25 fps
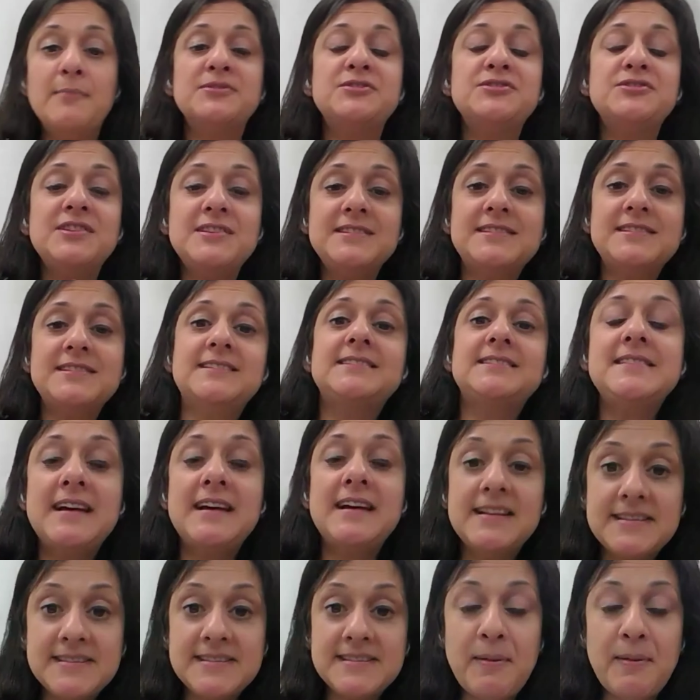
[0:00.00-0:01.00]
She's going to
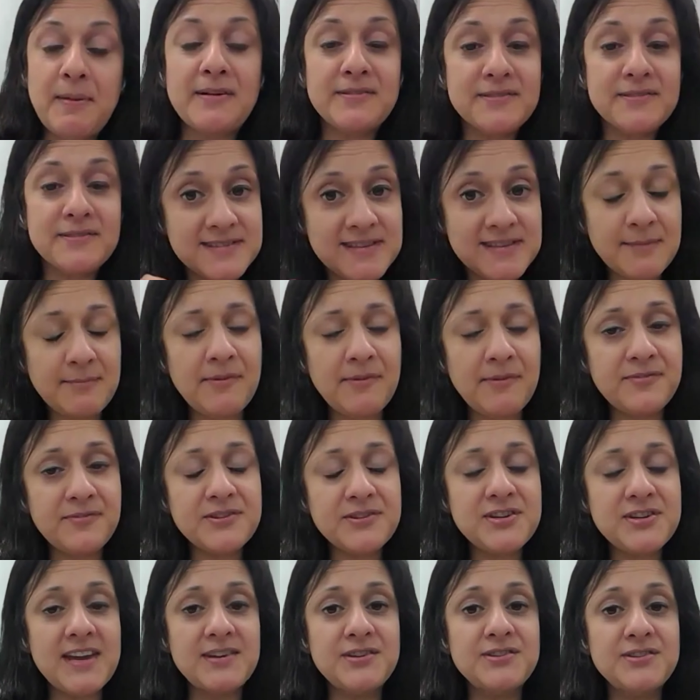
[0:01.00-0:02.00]
tell us about some of the
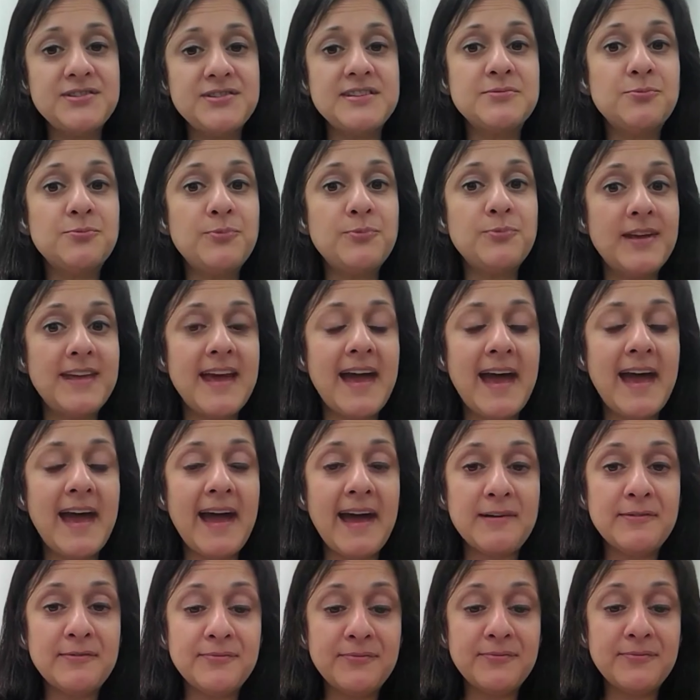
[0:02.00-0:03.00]
changes we
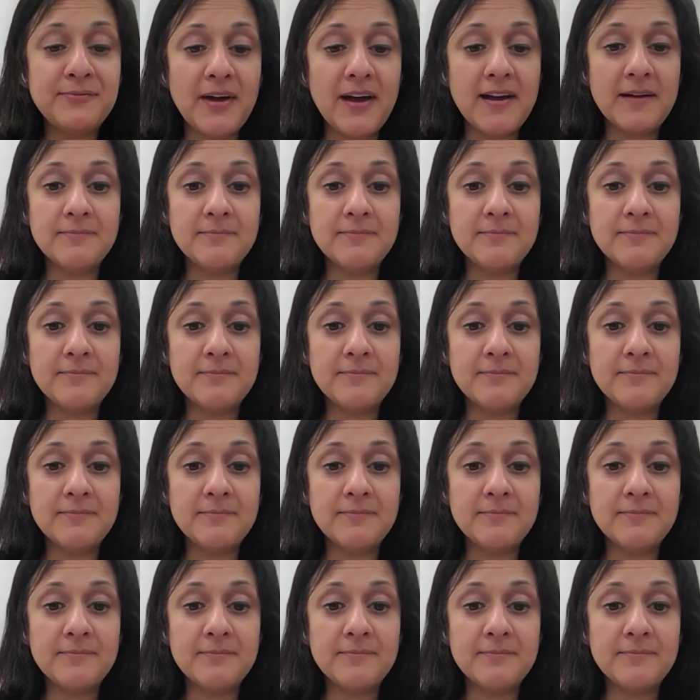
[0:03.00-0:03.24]
have